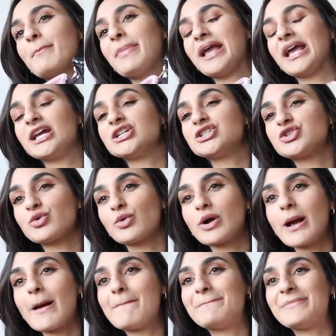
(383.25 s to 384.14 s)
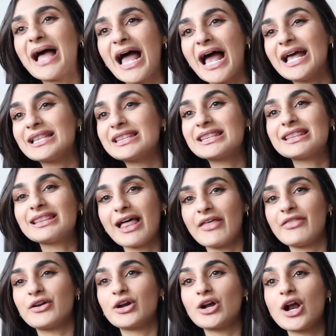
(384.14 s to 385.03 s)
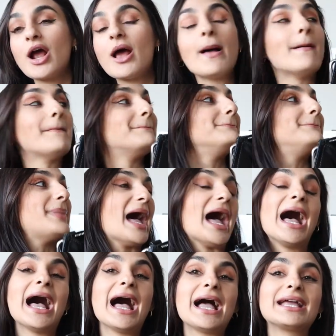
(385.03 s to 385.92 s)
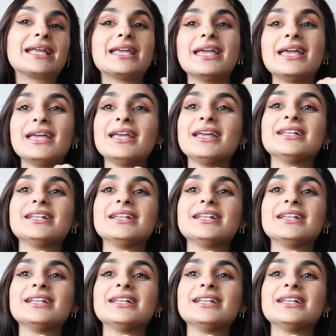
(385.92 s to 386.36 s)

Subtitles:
Pandora patent leather bag.